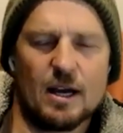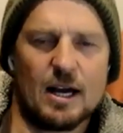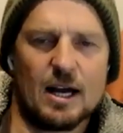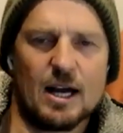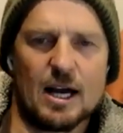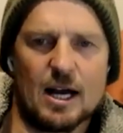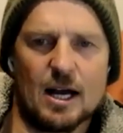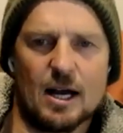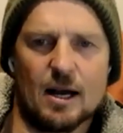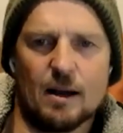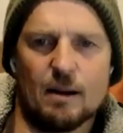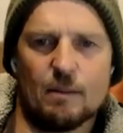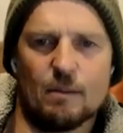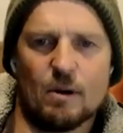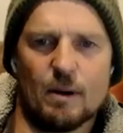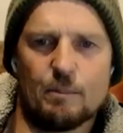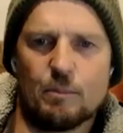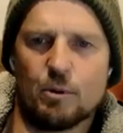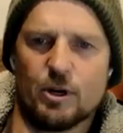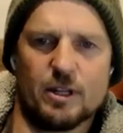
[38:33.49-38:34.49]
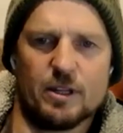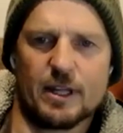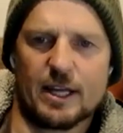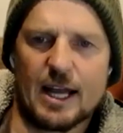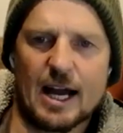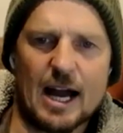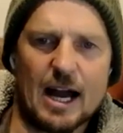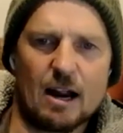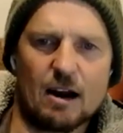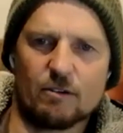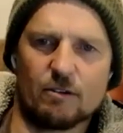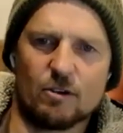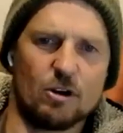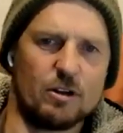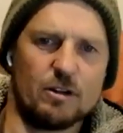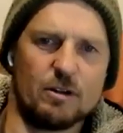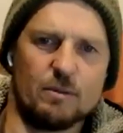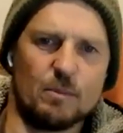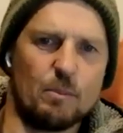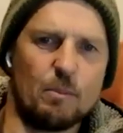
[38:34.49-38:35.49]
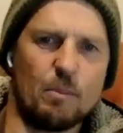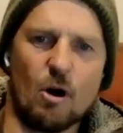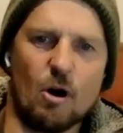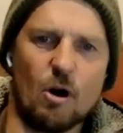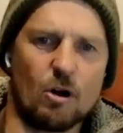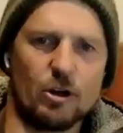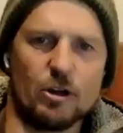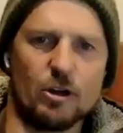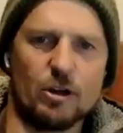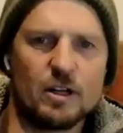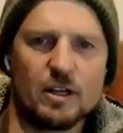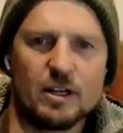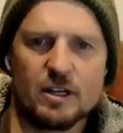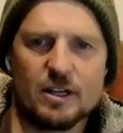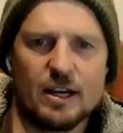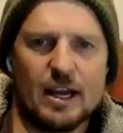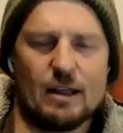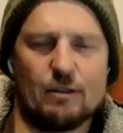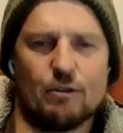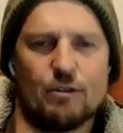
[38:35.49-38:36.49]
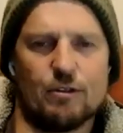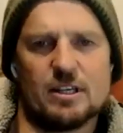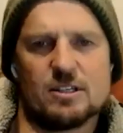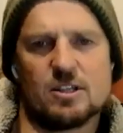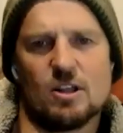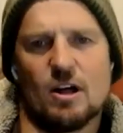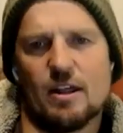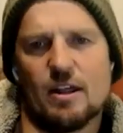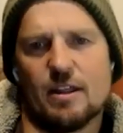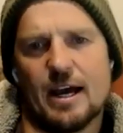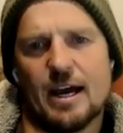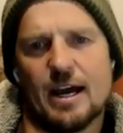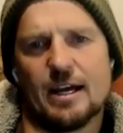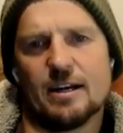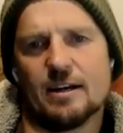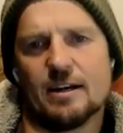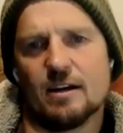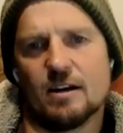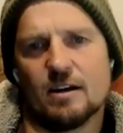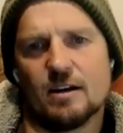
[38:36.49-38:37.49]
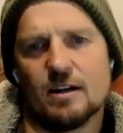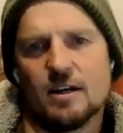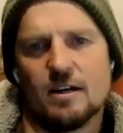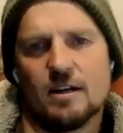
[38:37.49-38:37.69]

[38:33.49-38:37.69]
I put it in the car, I've got it in my pocket and things like that. And,